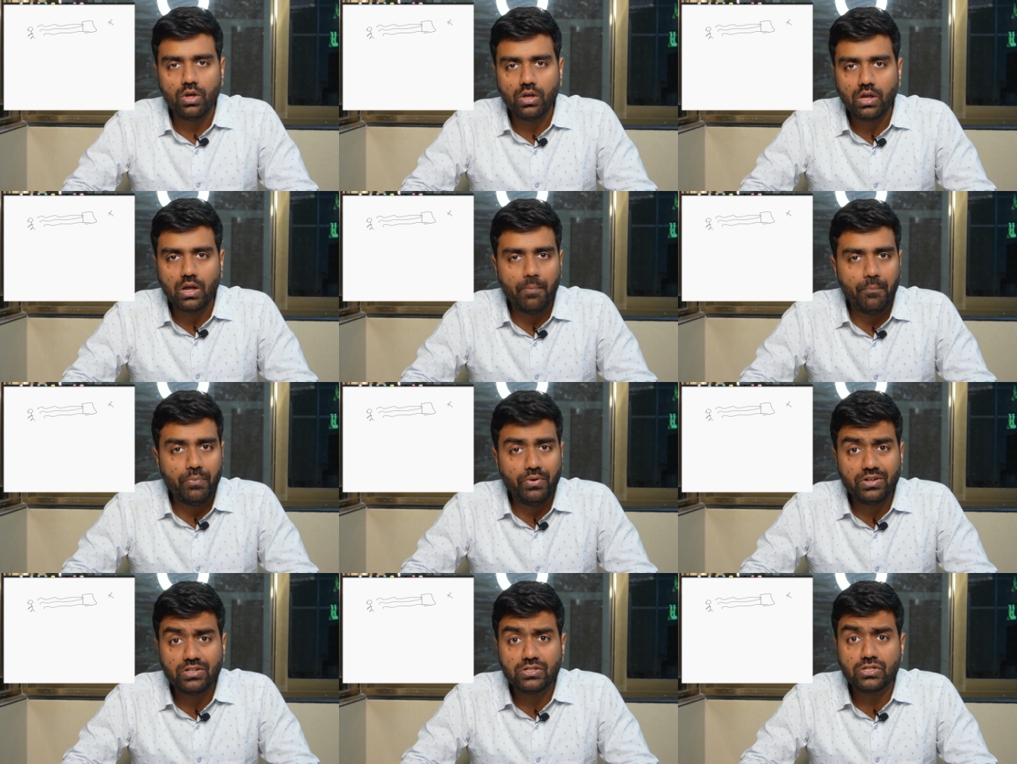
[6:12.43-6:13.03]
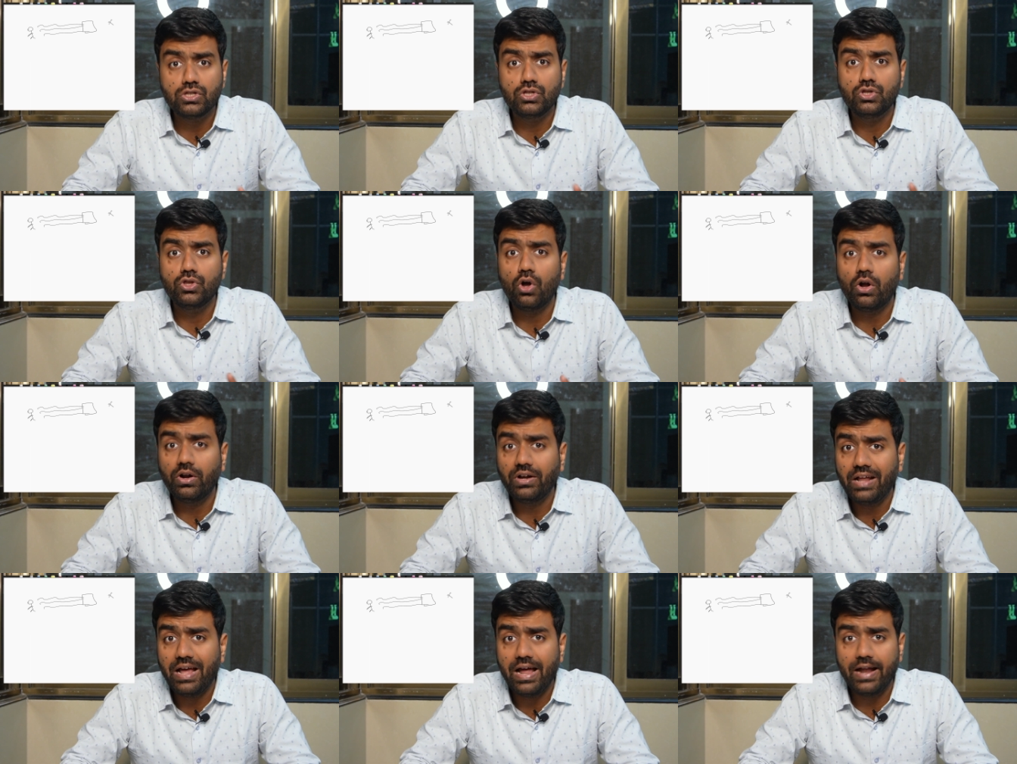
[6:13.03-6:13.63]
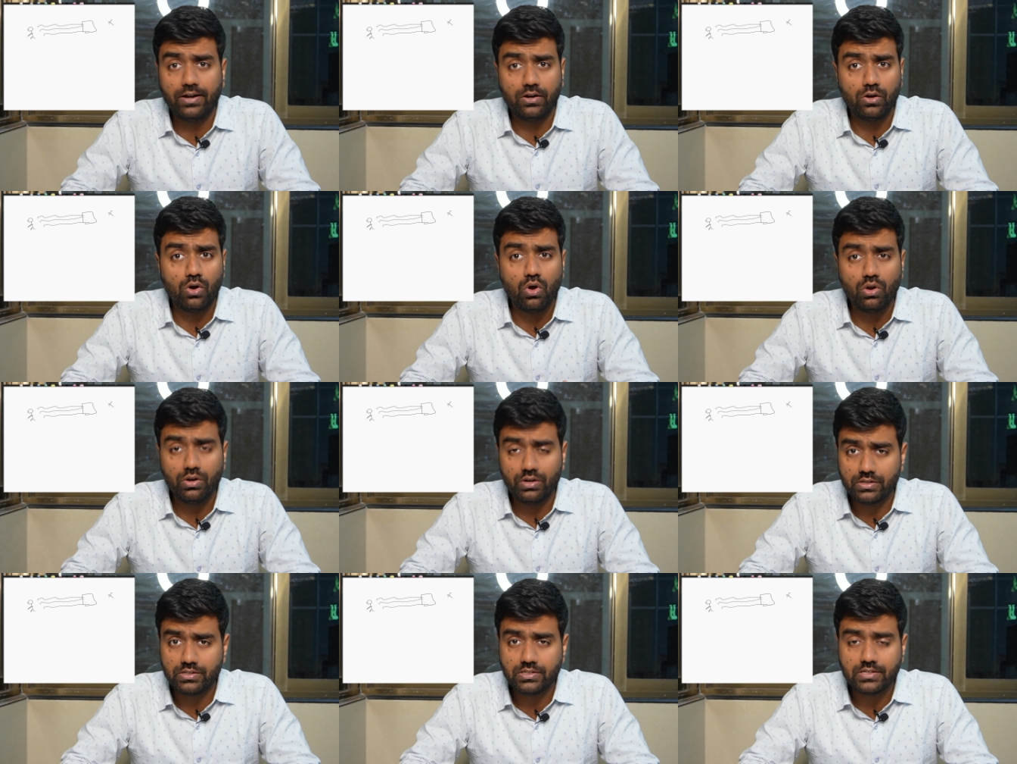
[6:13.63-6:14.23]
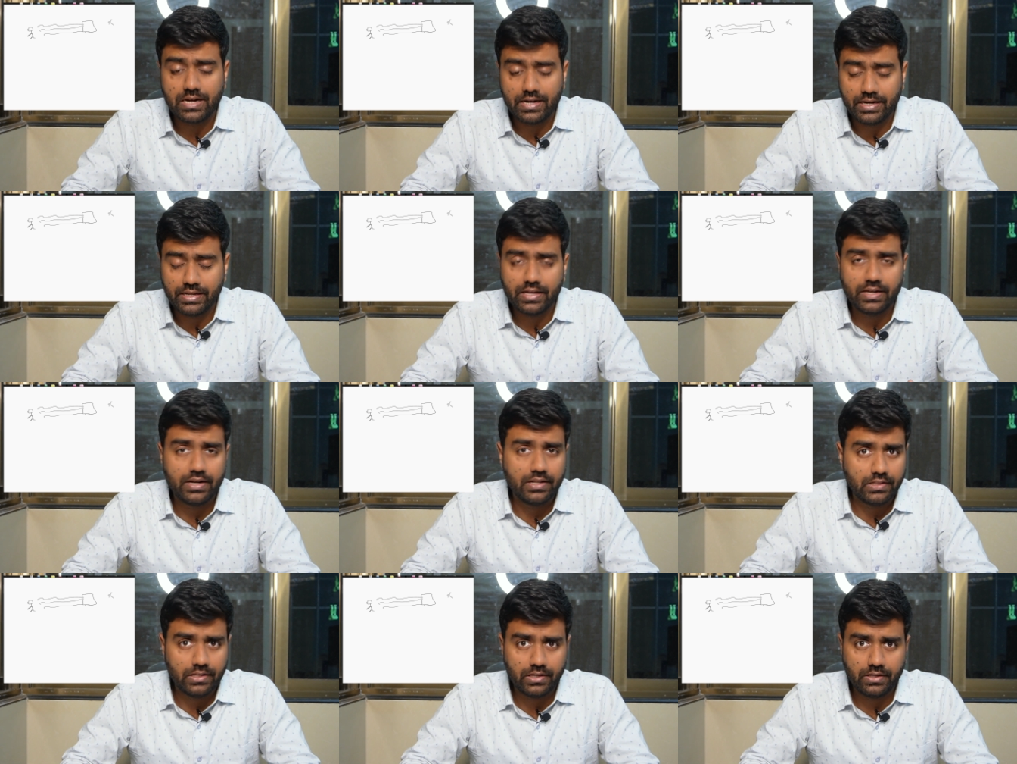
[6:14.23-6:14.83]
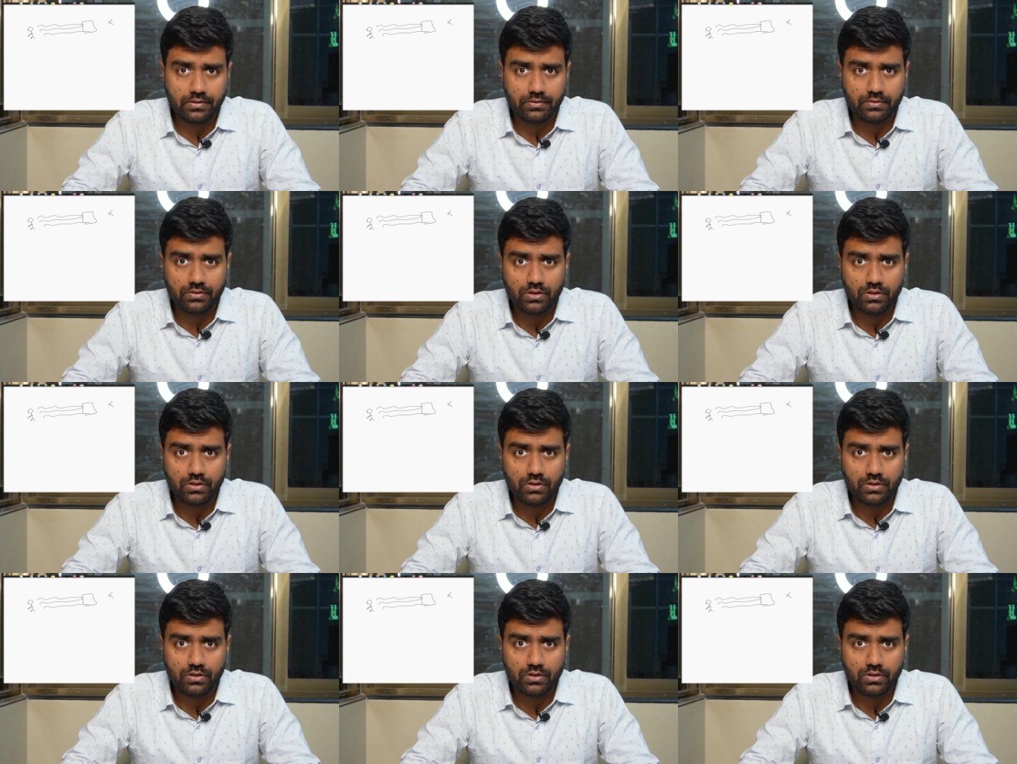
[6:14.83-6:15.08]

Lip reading: computer is not at all understanding anything.